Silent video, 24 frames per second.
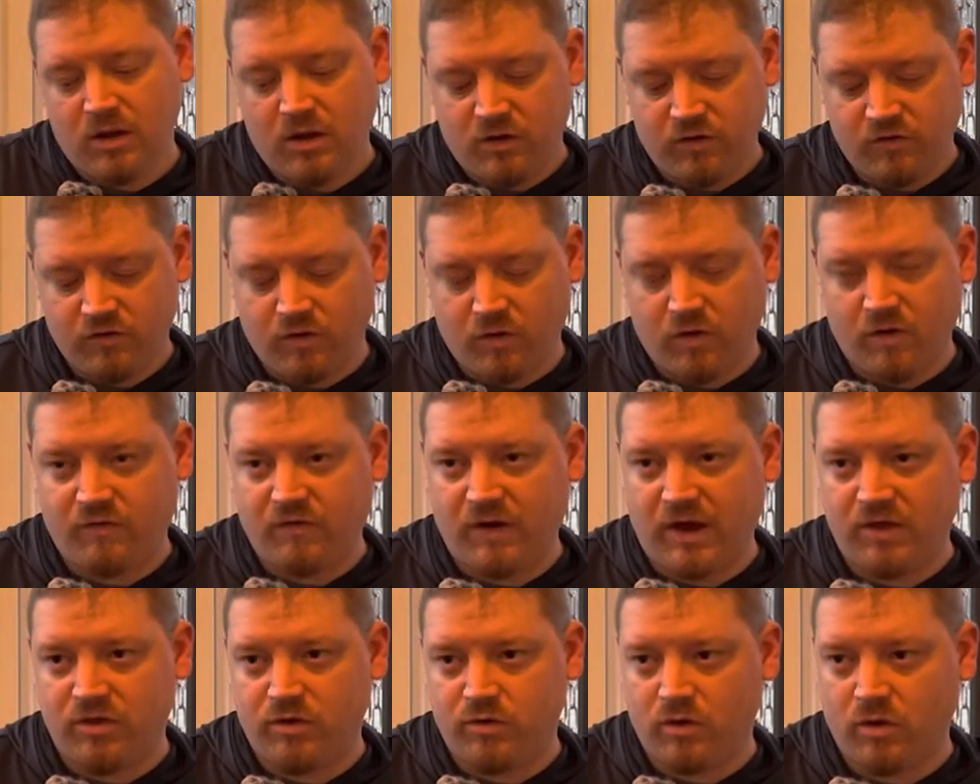So if
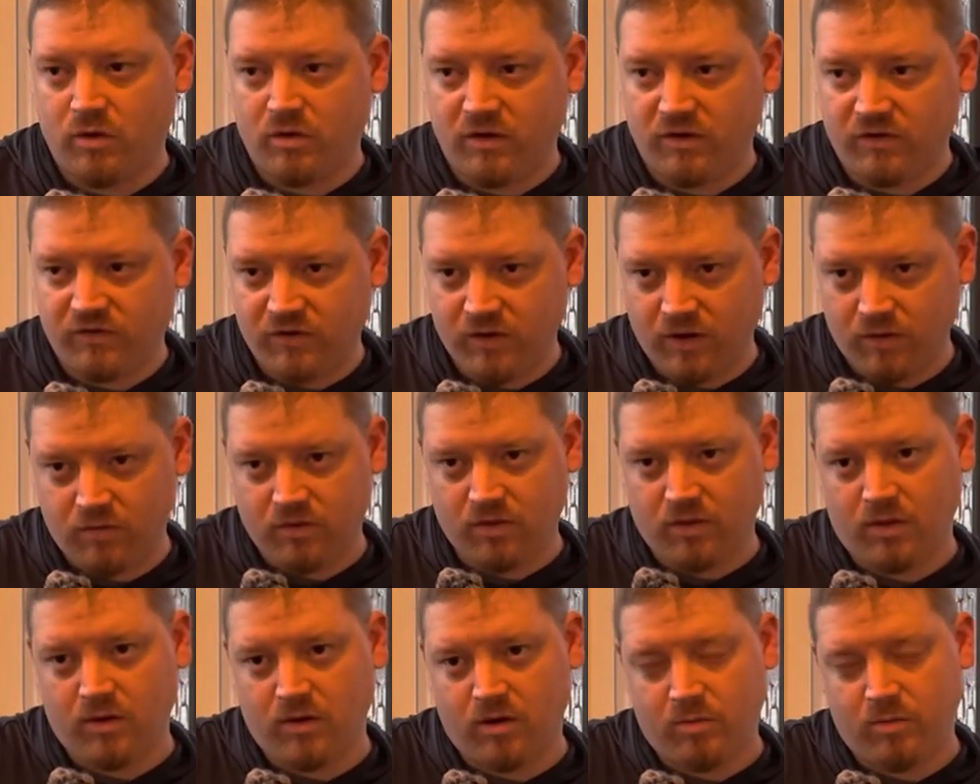I throw this thing with
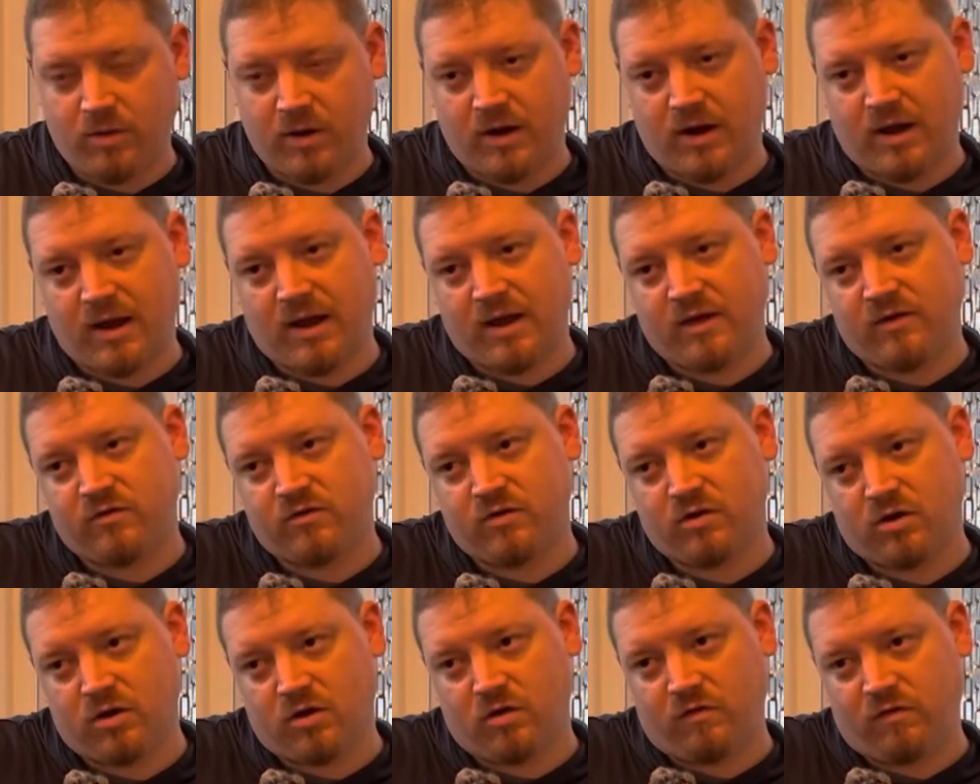a little bit of
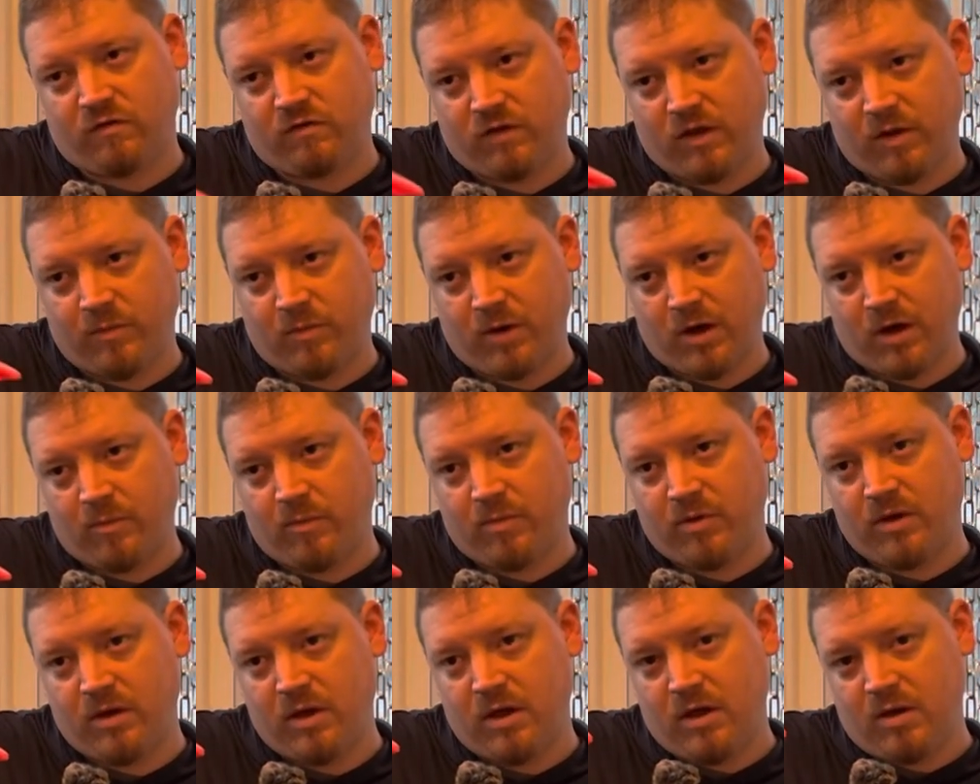hyzer, it'll flip up,